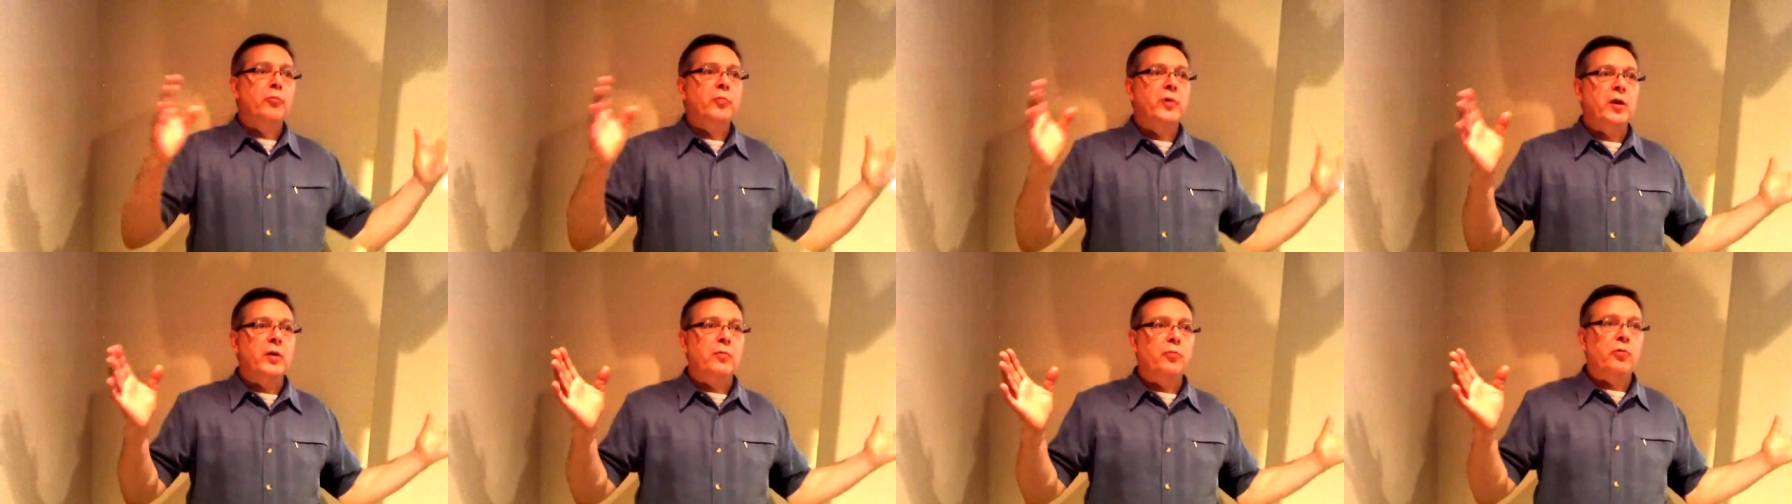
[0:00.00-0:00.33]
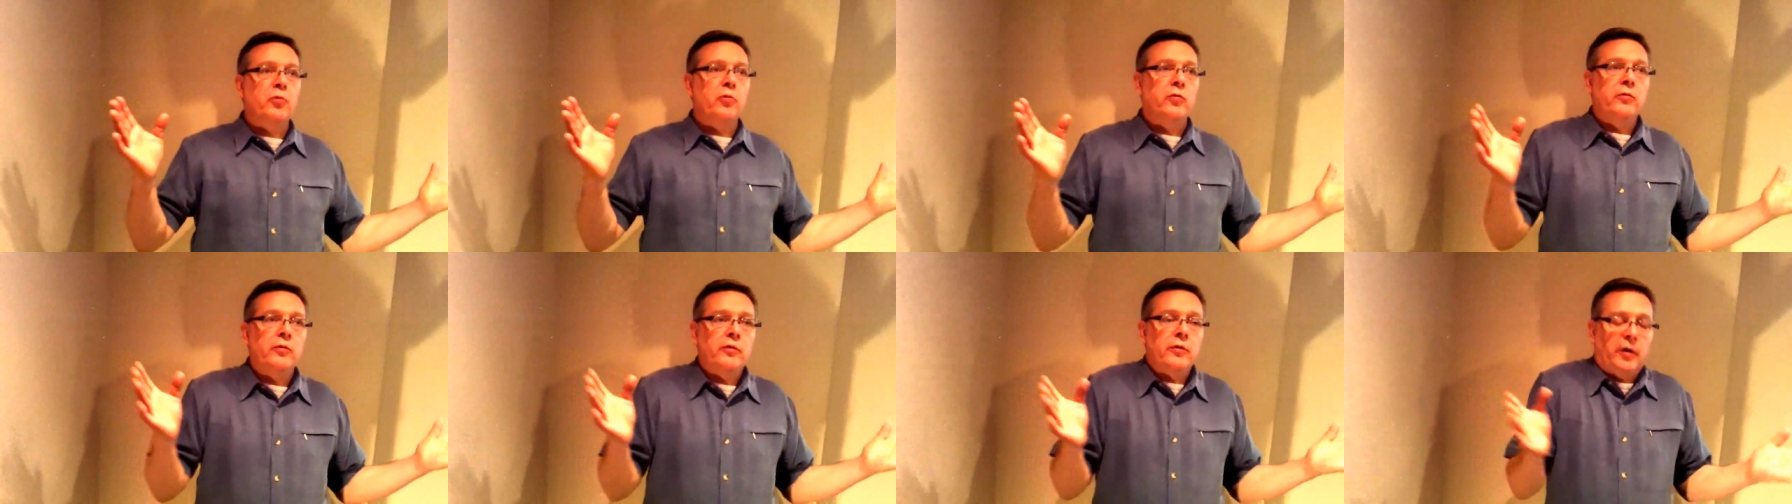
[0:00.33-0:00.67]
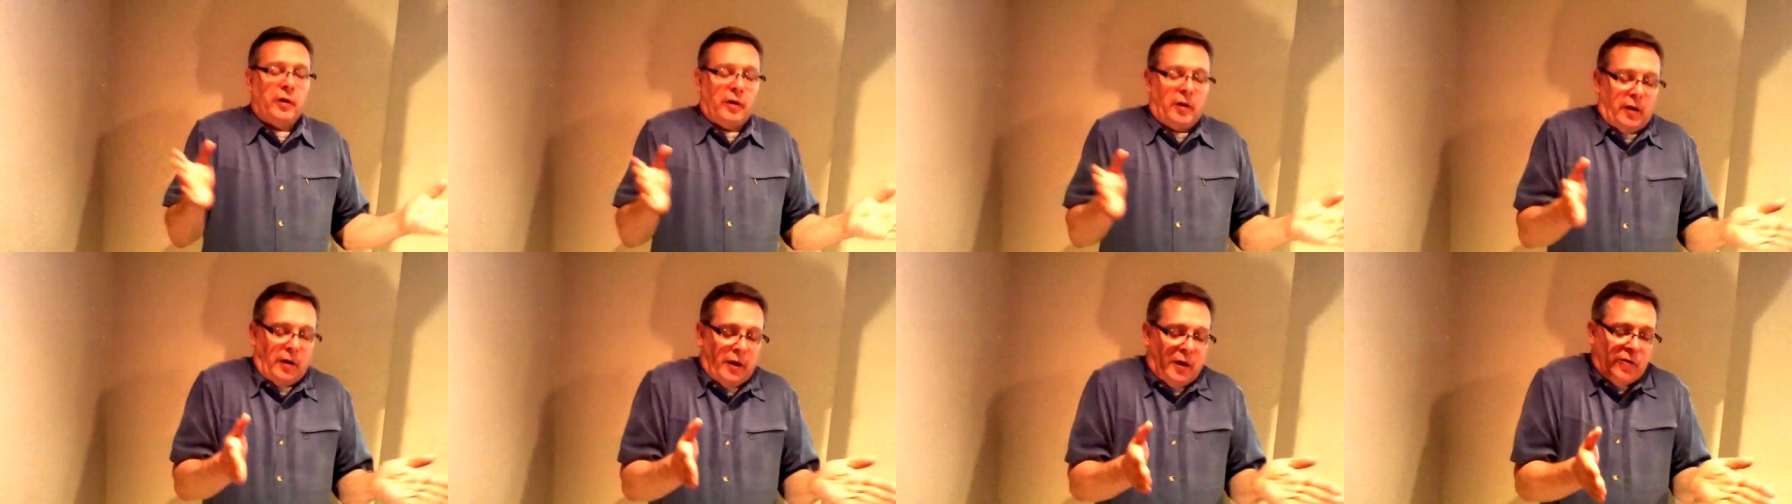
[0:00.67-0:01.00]
people
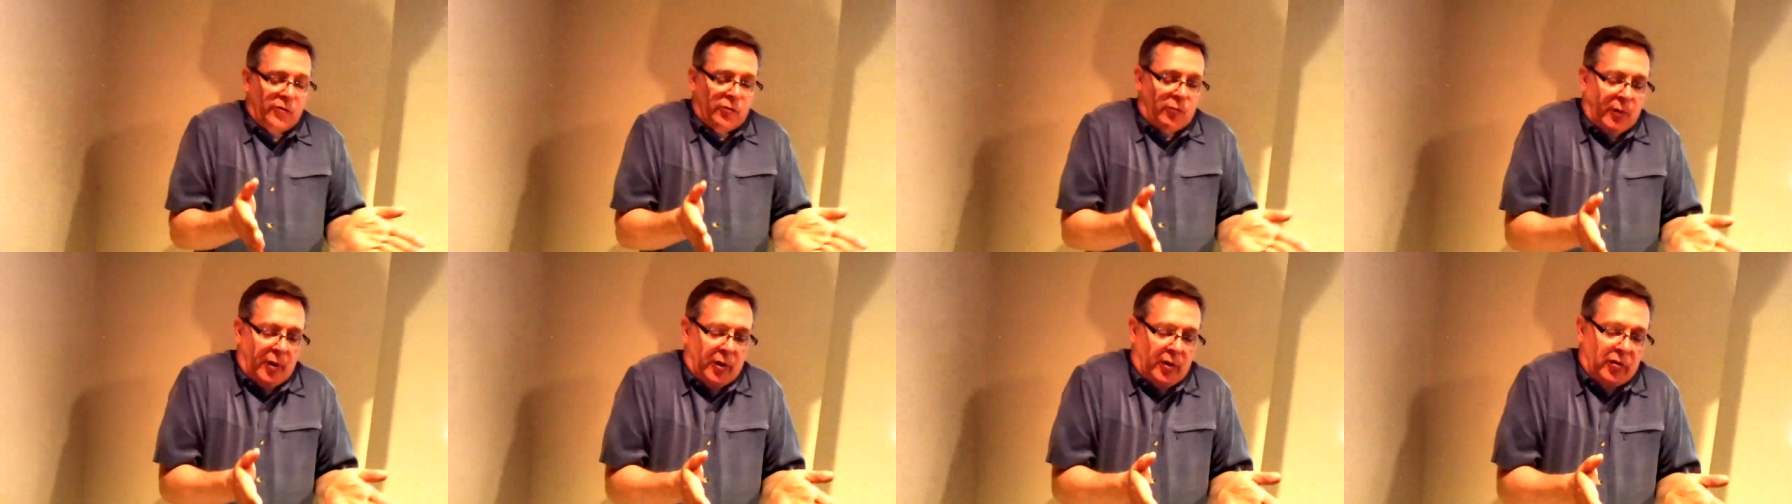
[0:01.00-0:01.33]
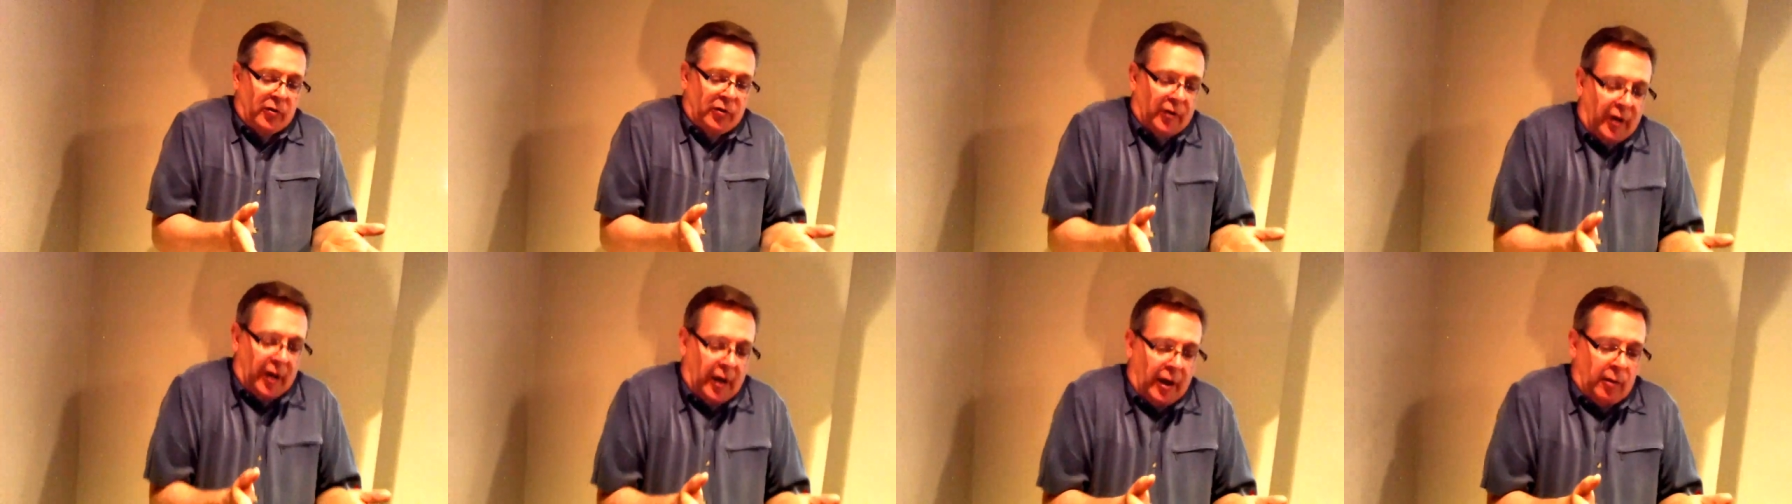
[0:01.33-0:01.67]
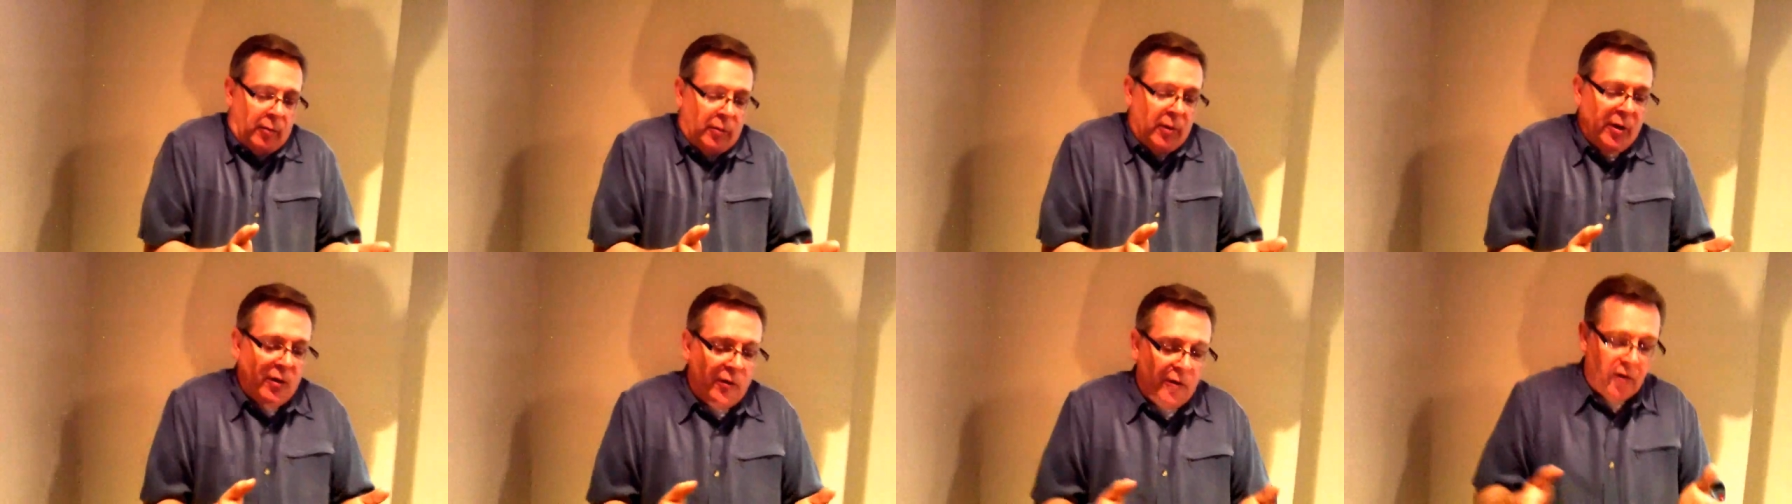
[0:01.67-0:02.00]
a less amount of
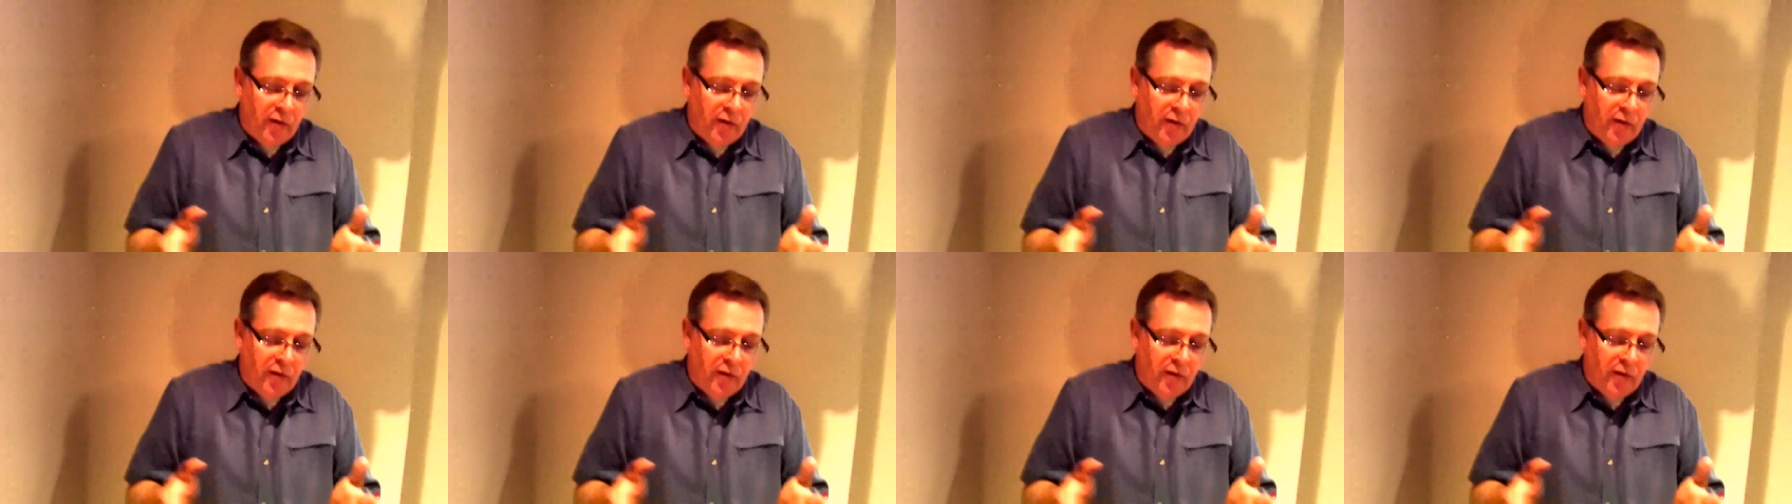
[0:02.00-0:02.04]
time